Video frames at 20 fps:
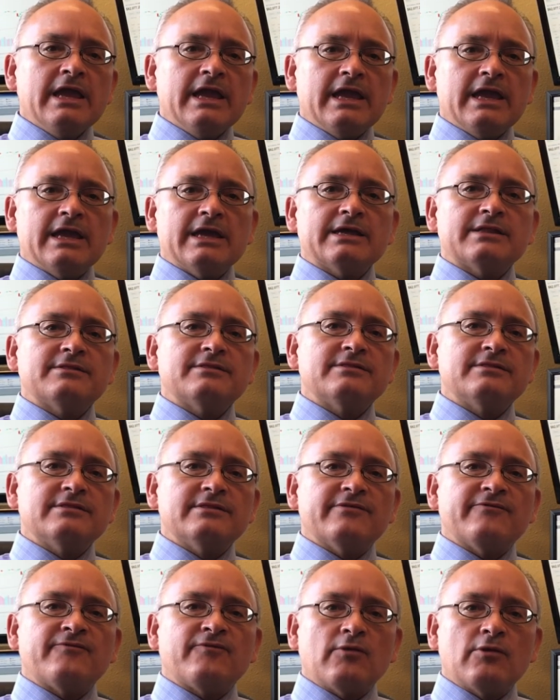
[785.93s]
In
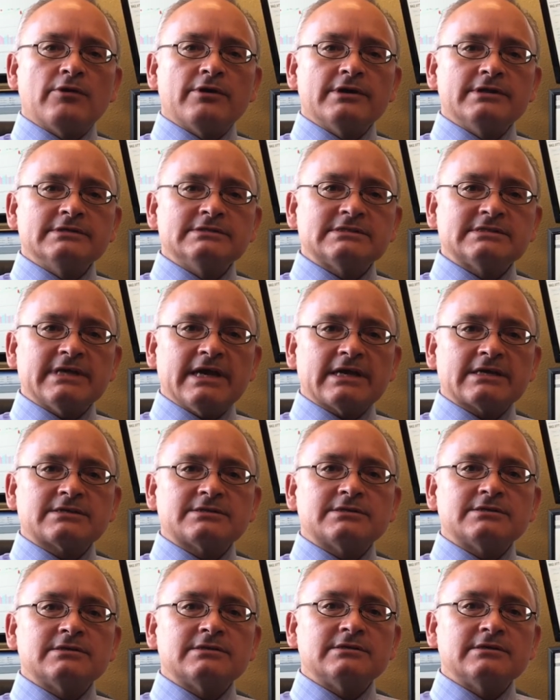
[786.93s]
the foreign
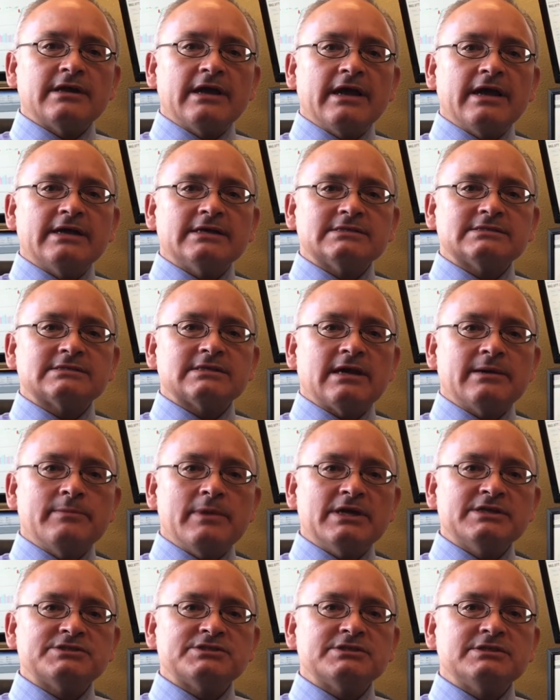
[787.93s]
sector, as I
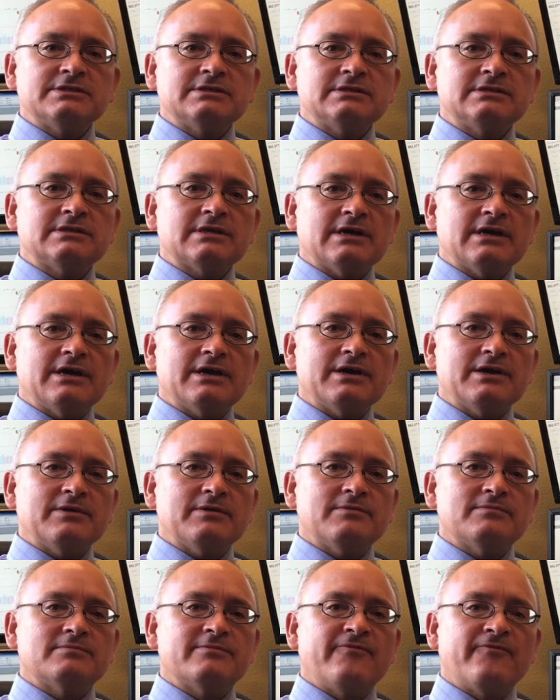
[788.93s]
mentioned,
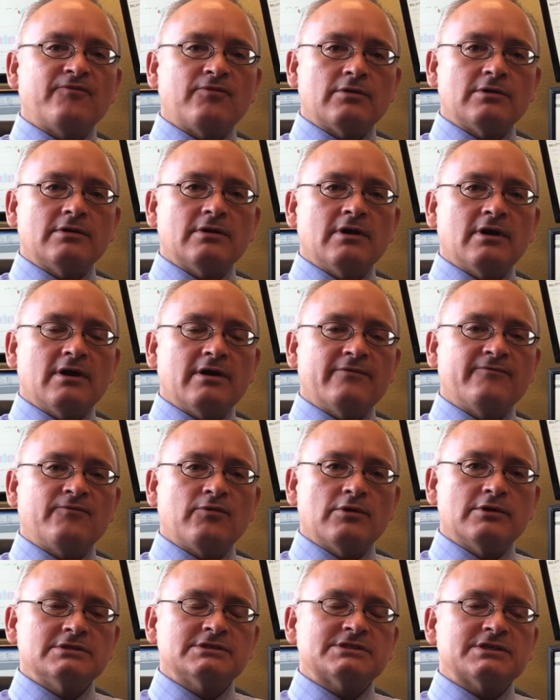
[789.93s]

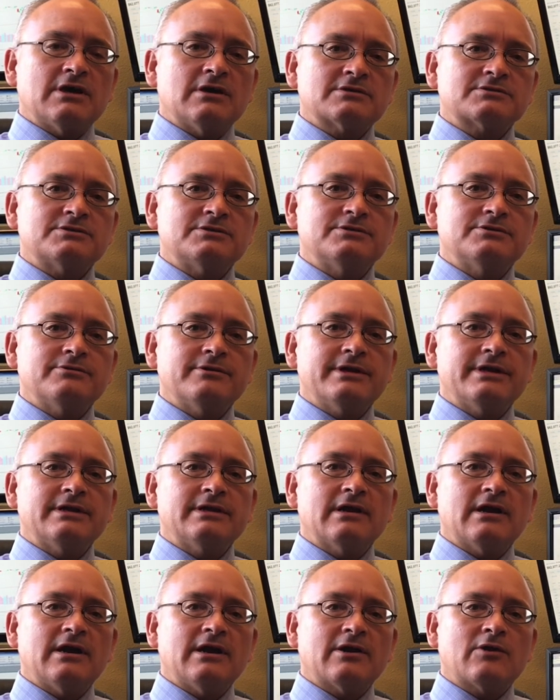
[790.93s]
foreign stocks are
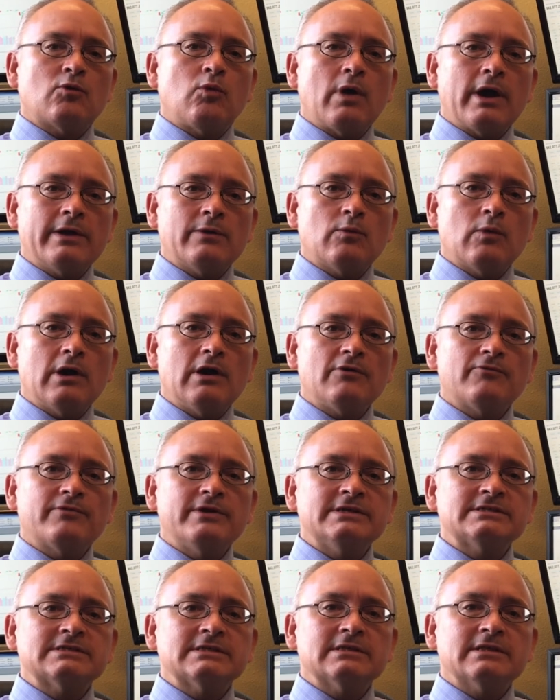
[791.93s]
doing quite well
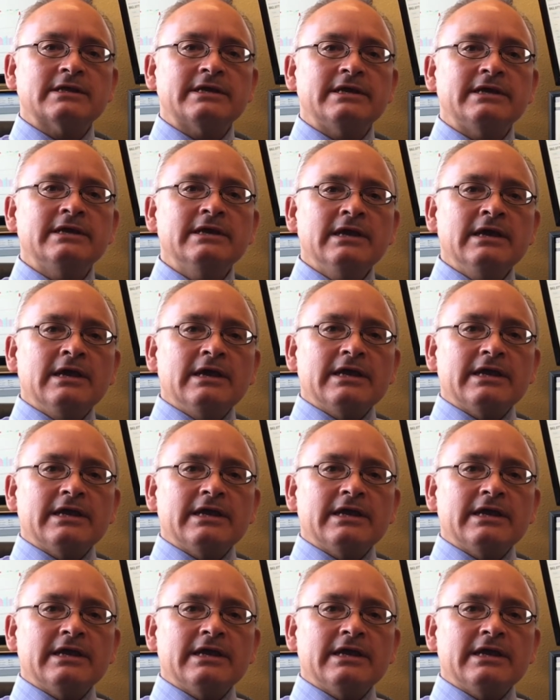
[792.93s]
recently.